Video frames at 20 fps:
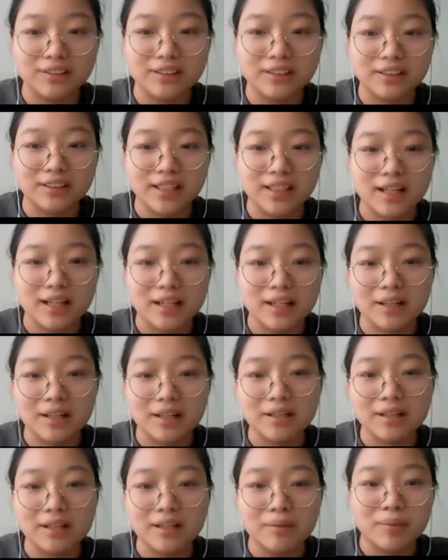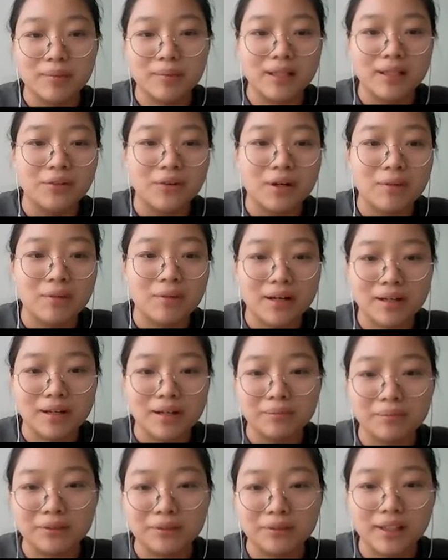inside it. They wrap
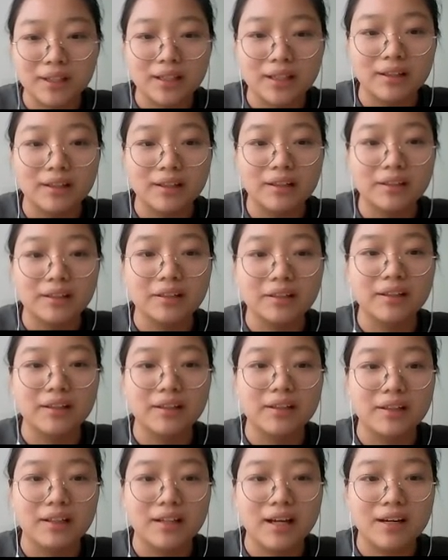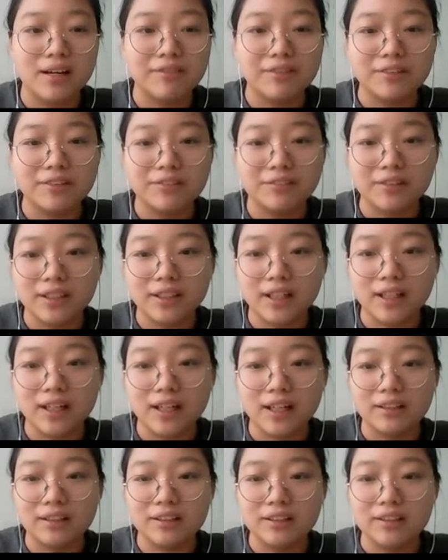up together and they have different
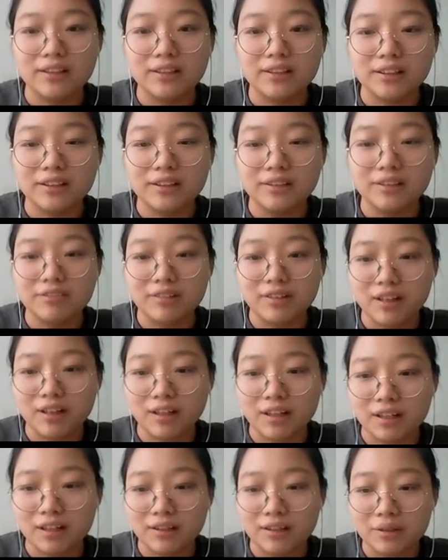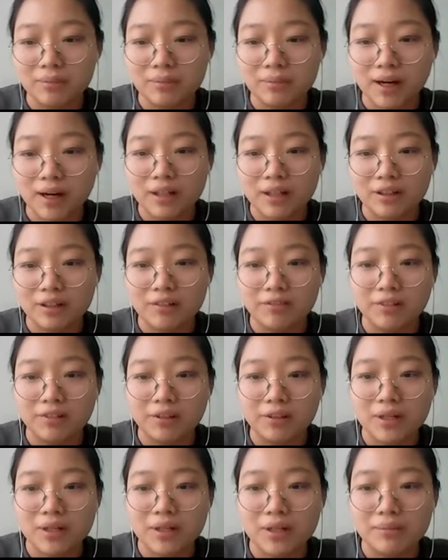colors on other part of
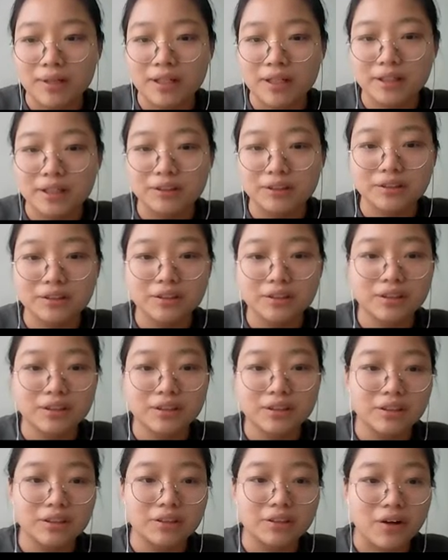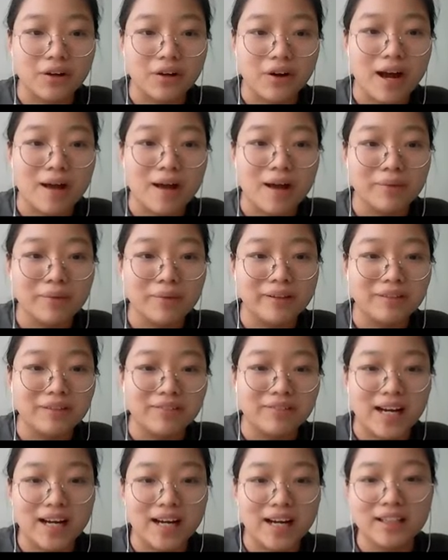the web page. So I believe
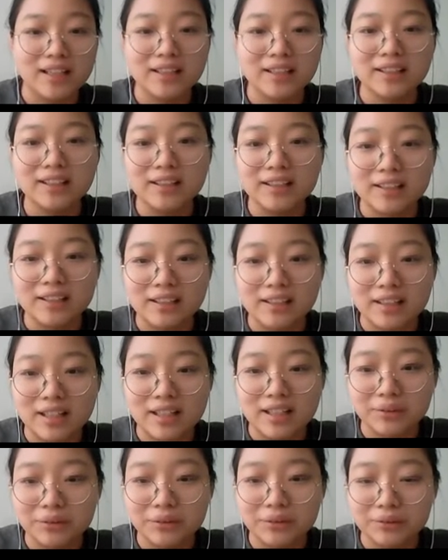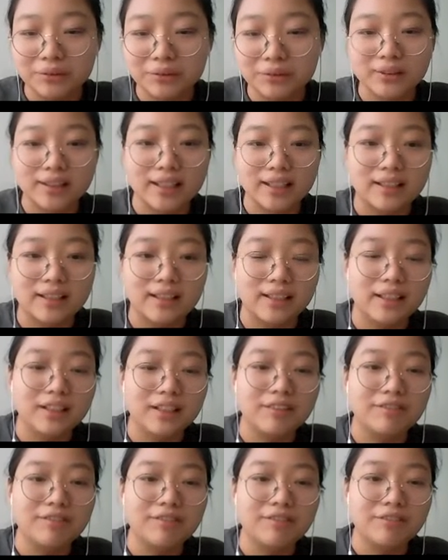that they use a
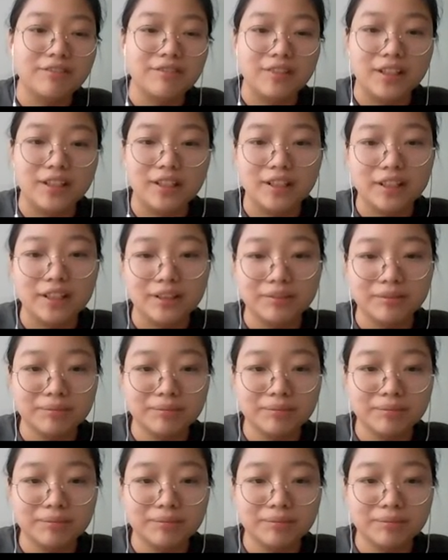div here.